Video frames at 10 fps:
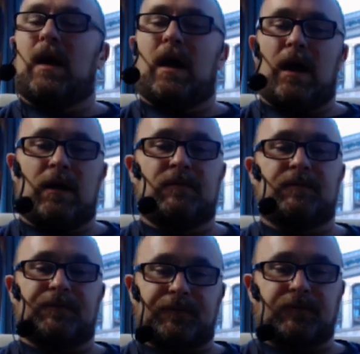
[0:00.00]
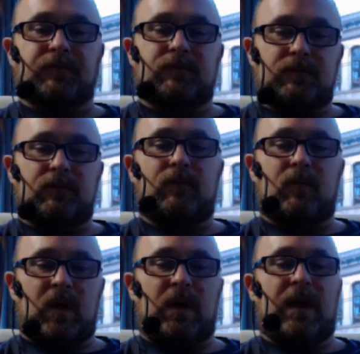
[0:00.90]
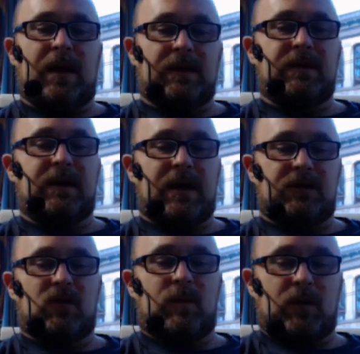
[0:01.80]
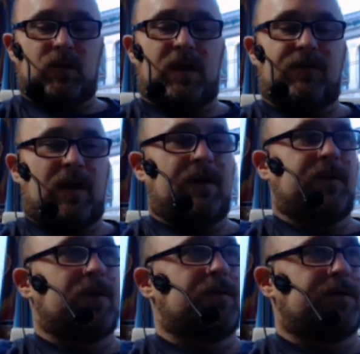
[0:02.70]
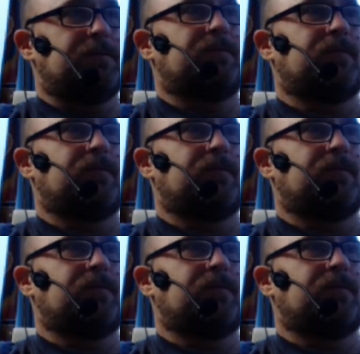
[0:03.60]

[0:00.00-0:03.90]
Um, and uh, yeah, so about 25 years.